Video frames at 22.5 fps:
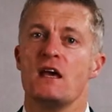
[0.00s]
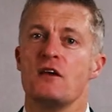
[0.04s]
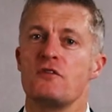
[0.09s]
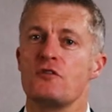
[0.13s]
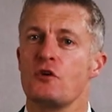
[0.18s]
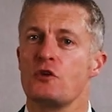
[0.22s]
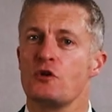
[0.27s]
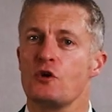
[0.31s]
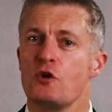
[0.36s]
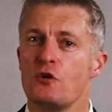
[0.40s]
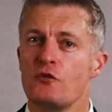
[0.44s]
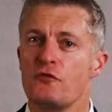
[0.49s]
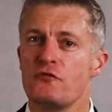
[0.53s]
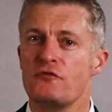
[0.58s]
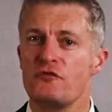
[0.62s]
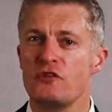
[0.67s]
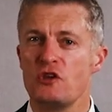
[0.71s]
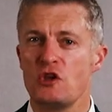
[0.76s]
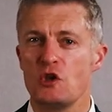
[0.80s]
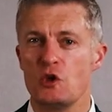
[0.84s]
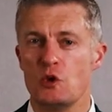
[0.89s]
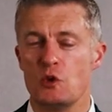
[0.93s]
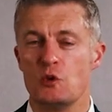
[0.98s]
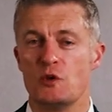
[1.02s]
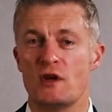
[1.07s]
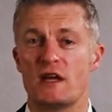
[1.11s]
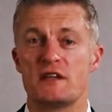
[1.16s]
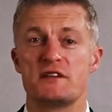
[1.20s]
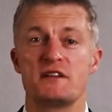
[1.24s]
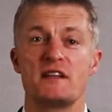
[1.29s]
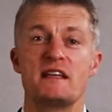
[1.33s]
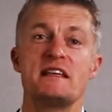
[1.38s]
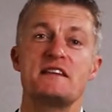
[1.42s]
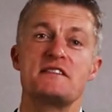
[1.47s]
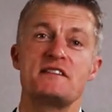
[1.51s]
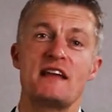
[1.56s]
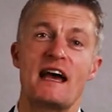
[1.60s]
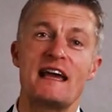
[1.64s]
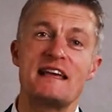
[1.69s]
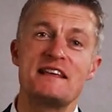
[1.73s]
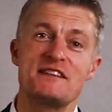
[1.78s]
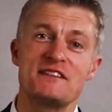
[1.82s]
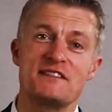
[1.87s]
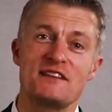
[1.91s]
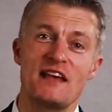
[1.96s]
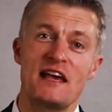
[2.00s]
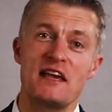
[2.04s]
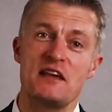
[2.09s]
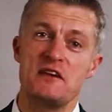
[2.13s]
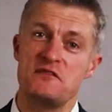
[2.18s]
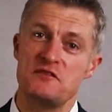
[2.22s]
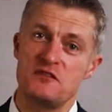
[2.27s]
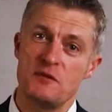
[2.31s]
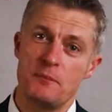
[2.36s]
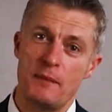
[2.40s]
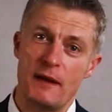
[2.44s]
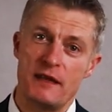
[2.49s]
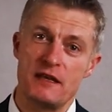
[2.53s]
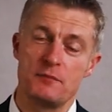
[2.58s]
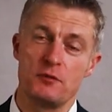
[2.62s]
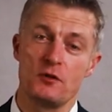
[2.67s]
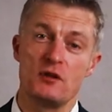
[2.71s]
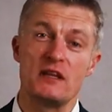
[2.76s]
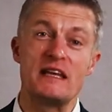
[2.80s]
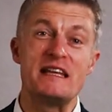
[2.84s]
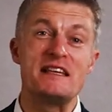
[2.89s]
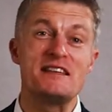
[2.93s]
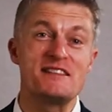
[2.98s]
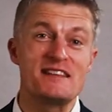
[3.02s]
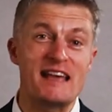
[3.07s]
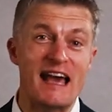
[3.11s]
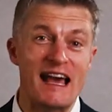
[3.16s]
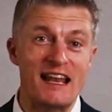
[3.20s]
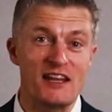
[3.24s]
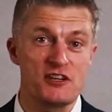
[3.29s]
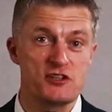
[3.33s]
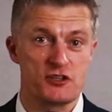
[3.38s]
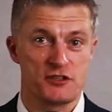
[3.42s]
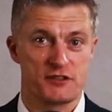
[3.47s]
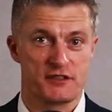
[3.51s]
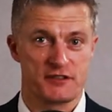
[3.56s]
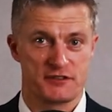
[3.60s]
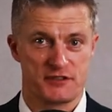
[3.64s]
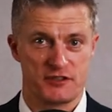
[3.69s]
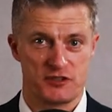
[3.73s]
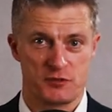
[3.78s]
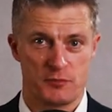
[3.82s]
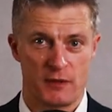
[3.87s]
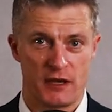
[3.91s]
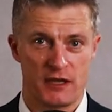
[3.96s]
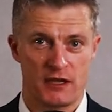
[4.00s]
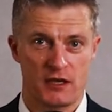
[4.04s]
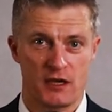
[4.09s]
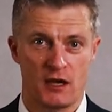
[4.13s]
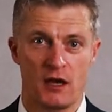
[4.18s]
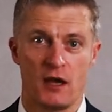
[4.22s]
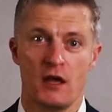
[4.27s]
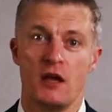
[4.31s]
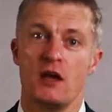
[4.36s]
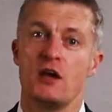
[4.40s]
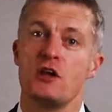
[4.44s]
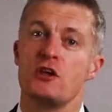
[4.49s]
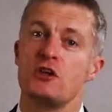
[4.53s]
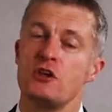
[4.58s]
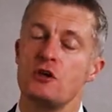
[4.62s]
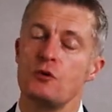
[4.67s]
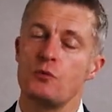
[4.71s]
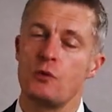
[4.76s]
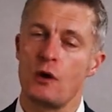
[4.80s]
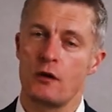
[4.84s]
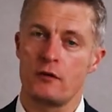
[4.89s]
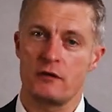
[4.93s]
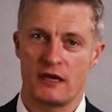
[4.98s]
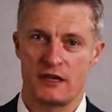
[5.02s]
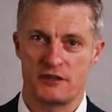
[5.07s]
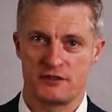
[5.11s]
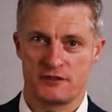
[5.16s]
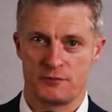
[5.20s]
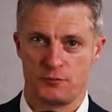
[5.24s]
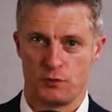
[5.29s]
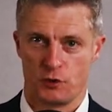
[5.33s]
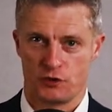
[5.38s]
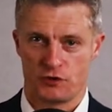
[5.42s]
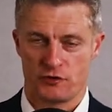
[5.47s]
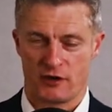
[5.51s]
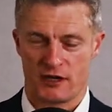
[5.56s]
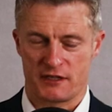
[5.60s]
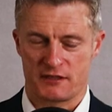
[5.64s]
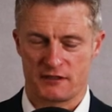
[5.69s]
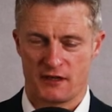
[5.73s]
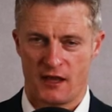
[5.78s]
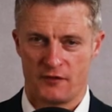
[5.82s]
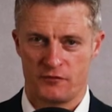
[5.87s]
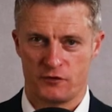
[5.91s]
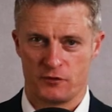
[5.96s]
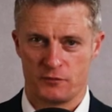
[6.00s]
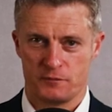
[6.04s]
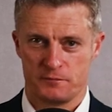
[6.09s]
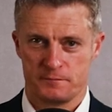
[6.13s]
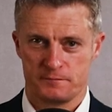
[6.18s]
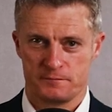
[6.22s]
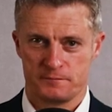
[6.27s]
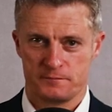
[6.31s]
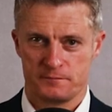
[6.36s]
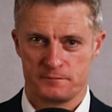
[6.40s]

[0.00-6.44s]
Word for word: If you're not viewed as at least a safe, dependable, intelligent decision maker, you won't get to board director level.